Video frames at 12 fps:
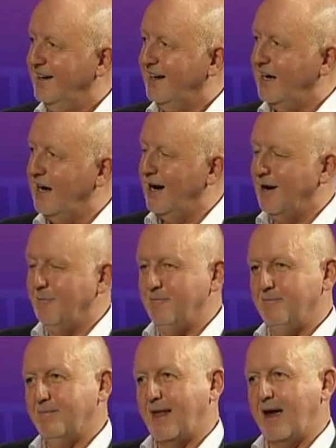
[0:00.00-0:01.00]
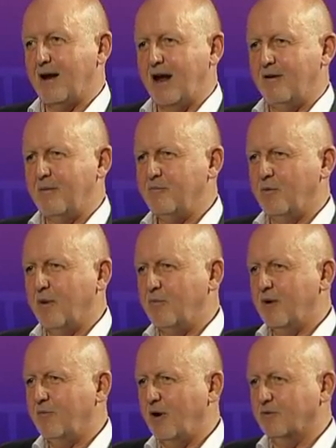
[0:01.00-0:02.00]
I remember when
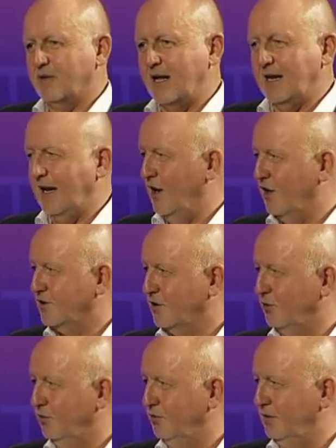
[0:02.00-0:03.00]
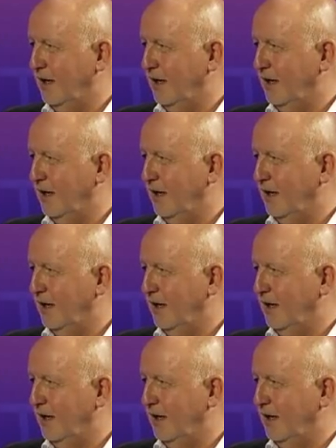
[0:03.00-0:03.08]
we wrote that little article,